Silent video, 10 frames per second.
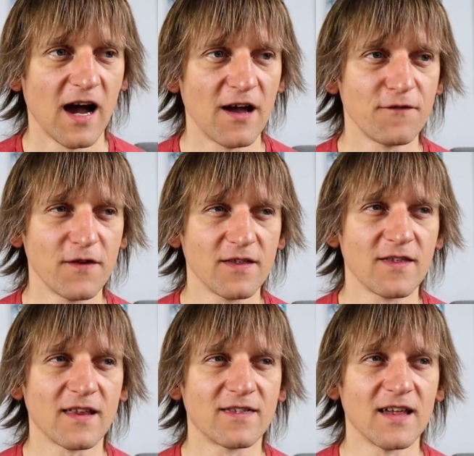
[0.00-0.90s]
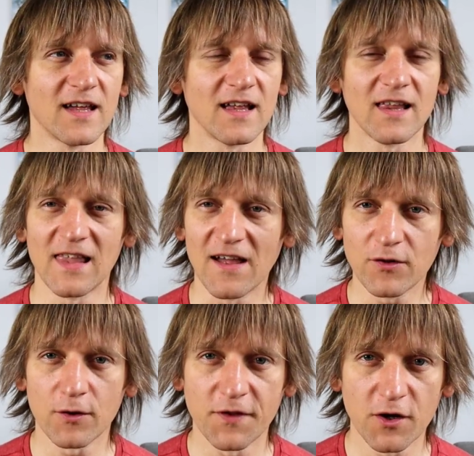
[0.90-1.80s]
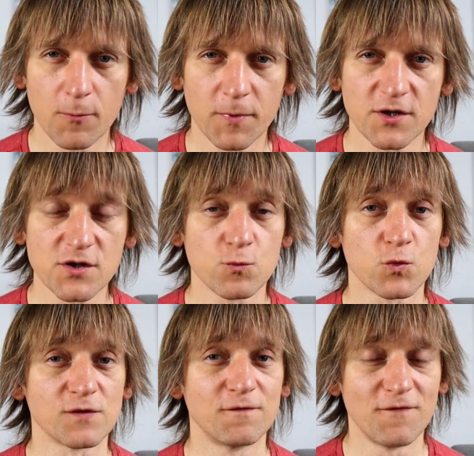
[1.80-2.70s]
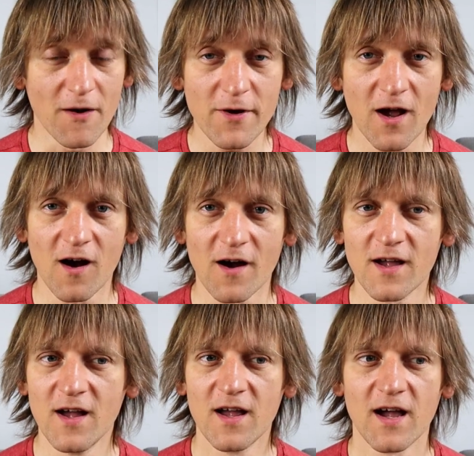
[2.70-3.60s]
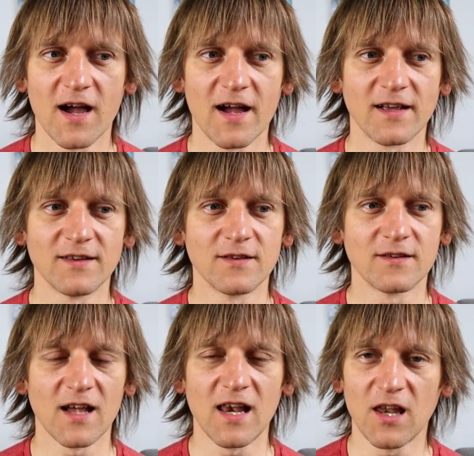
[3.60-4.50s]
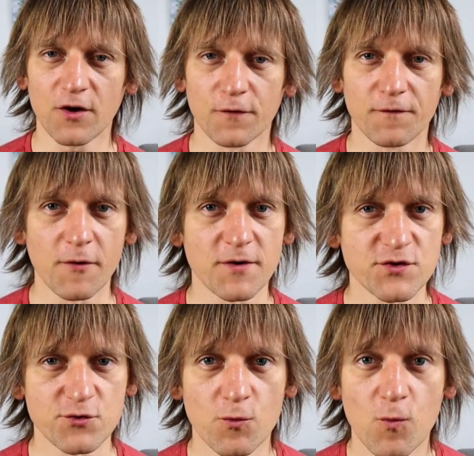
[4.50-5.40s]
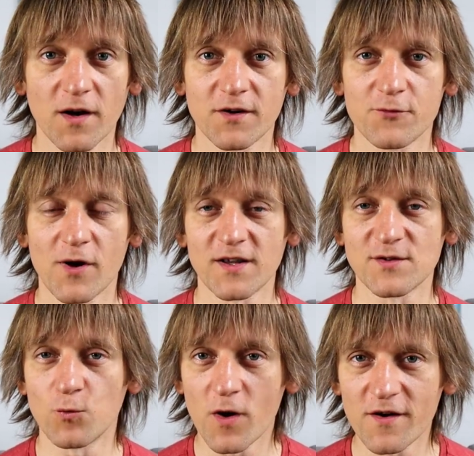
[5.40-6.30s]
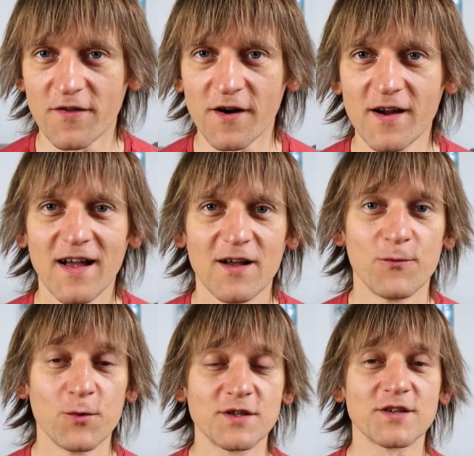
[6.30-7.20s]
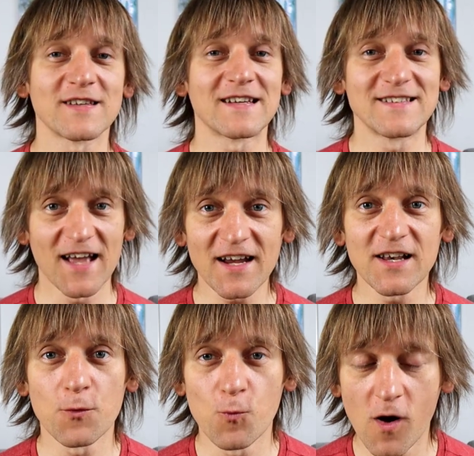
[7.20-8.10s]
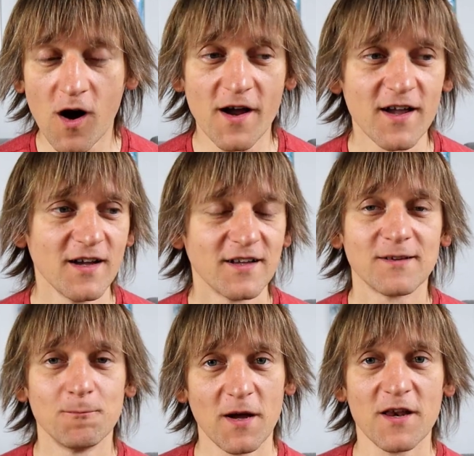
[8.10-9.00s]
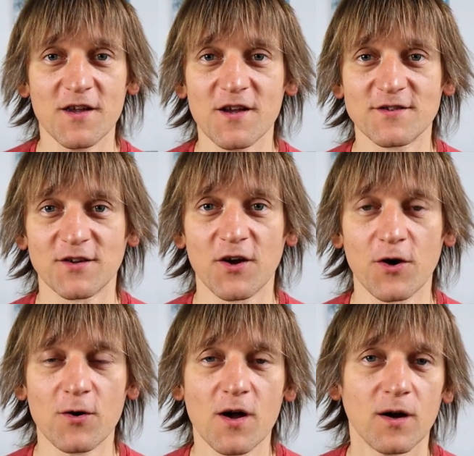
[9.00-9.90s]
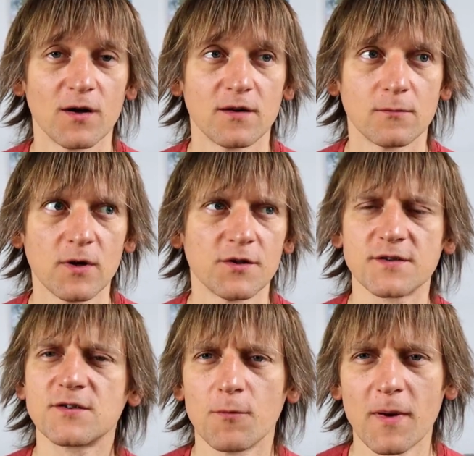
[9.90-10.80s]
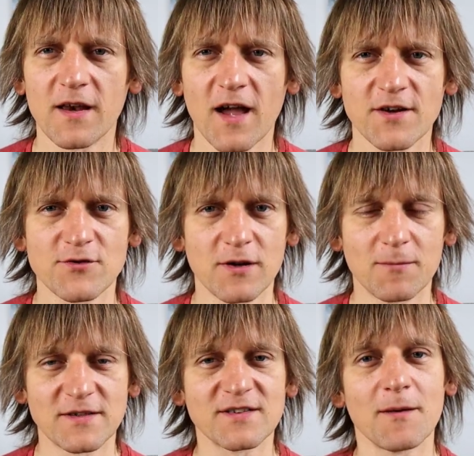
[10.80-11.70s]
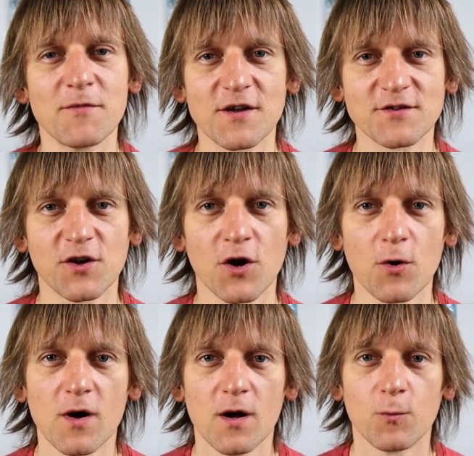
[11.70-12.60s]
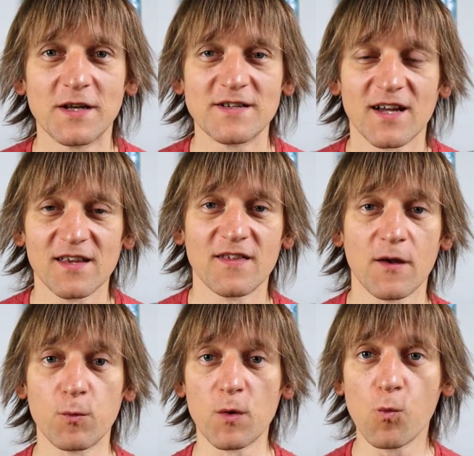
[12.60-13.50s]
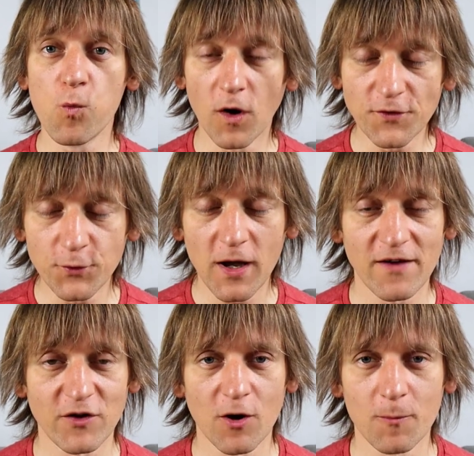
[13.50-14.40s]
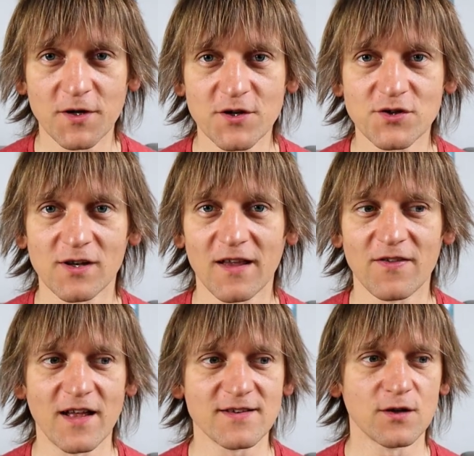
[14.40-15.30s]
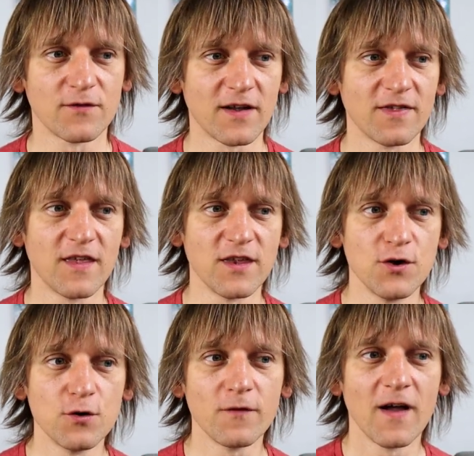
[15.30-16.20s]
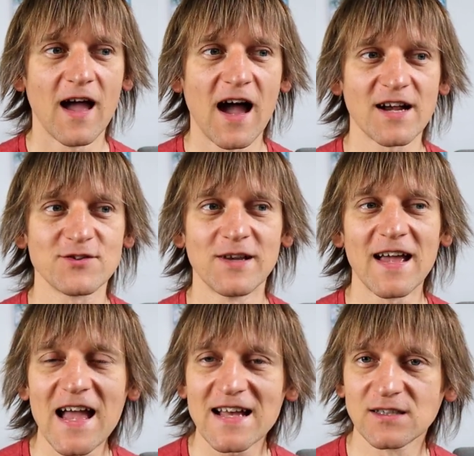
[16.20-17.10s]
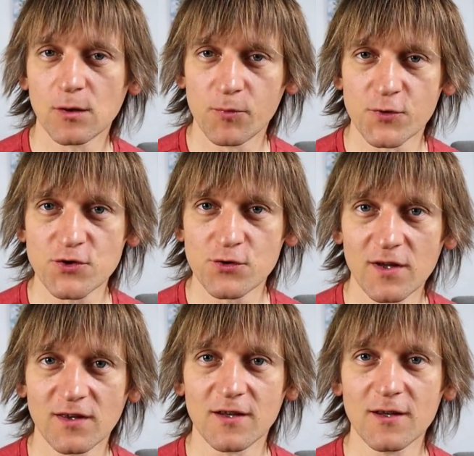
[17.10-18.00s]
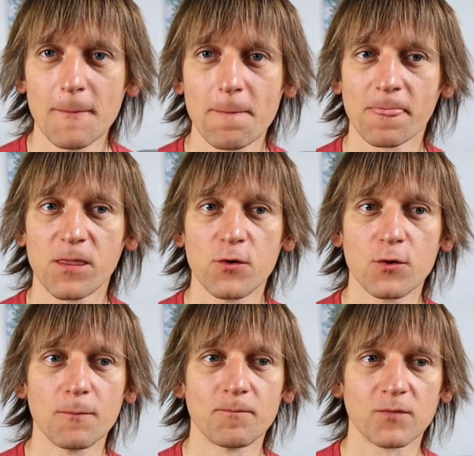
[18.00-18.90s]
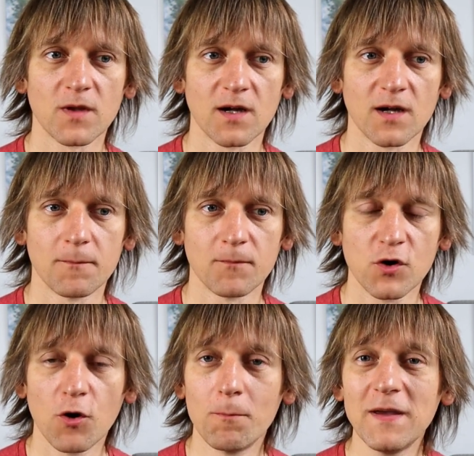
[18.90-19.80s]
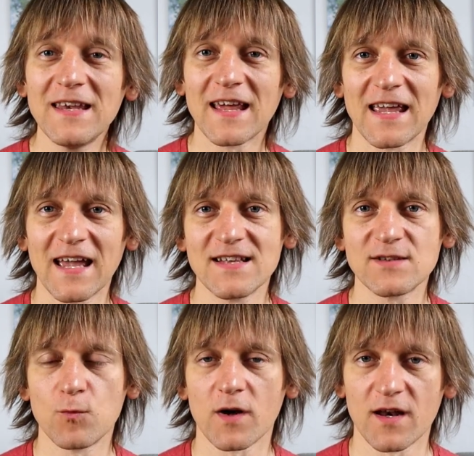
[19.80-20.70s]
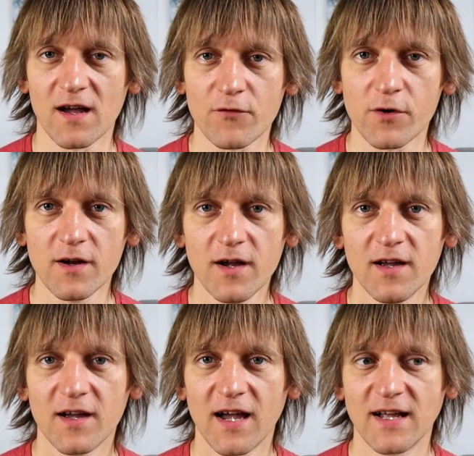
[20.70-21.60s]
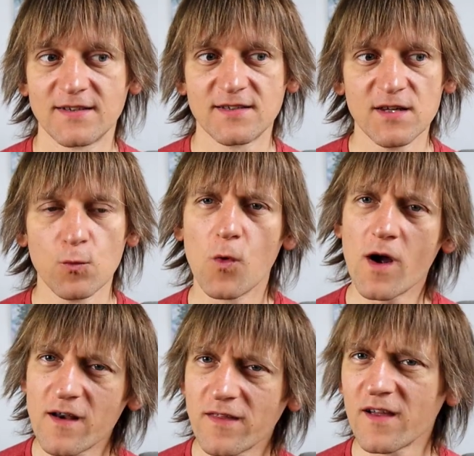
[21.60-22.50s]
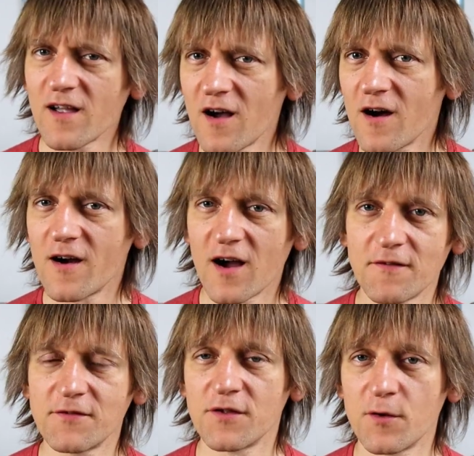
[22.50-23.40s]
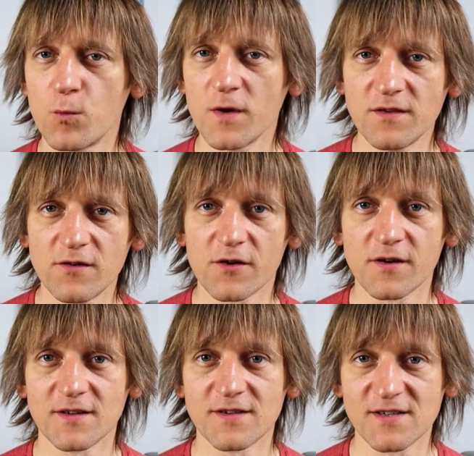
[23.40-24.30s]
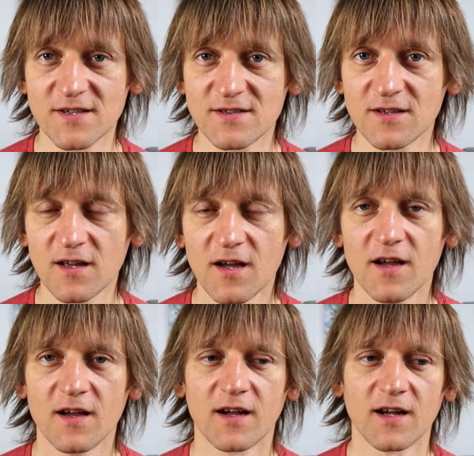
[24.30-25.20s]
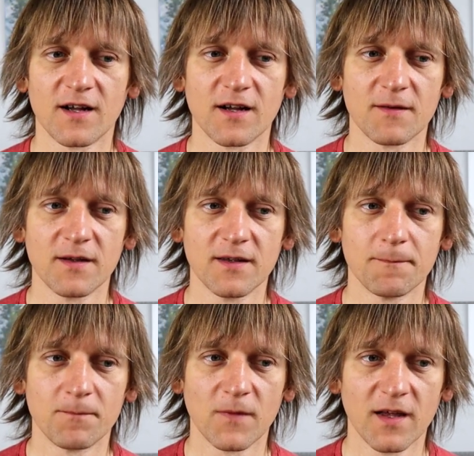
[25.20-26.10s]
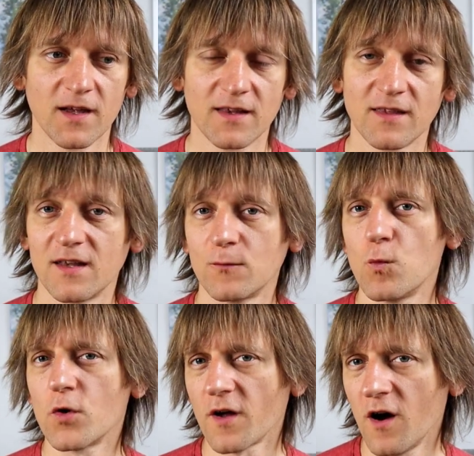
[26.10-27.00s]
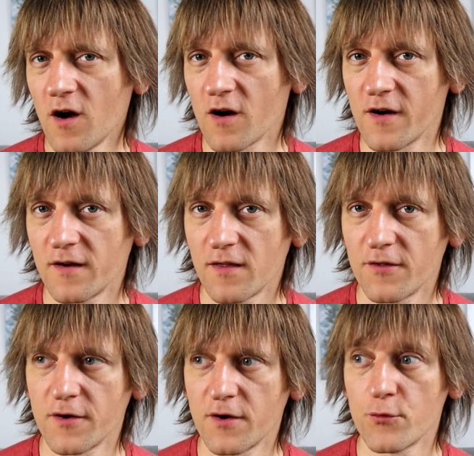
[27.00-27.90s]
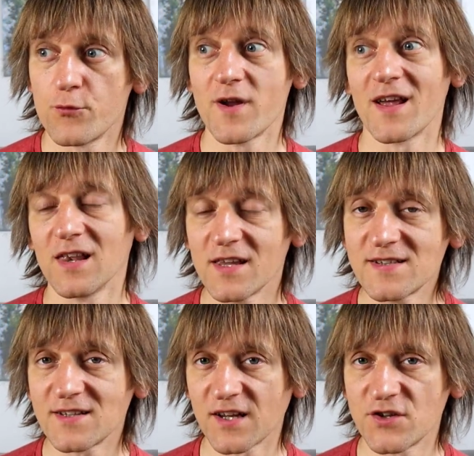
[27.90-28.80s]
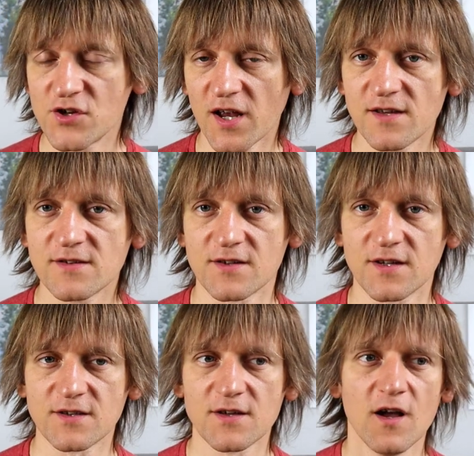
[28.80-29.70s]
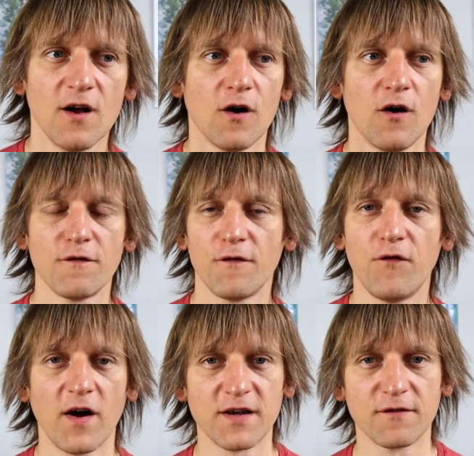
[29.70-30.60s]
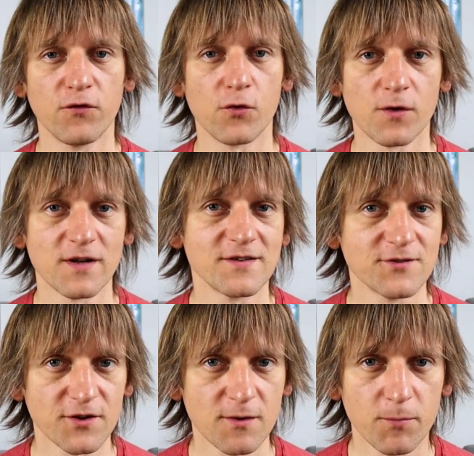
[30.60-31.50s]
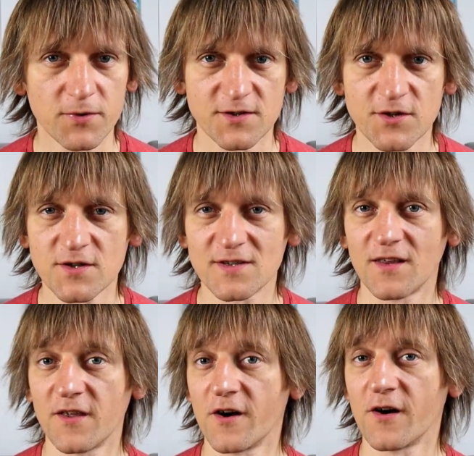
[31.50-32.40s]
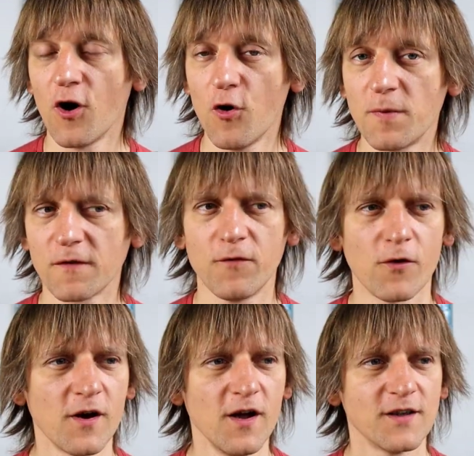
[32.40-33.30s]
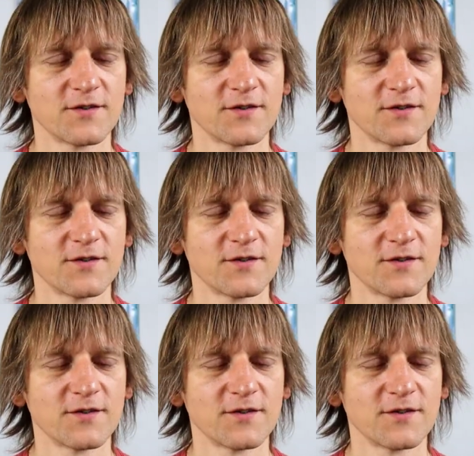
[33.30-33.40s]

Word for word: I think that the level of the competition was very high and a lot of very strong one runners were there, which is exactly why many years ago well, not so many actually, but some years ago, we decided that we want to have a competition like that so that the youth actually has an opportunity to um, compete against one another and see where they are after the winter season uh, and, and, and what are their realistic chances of fighting for certain positions that they are hoping for.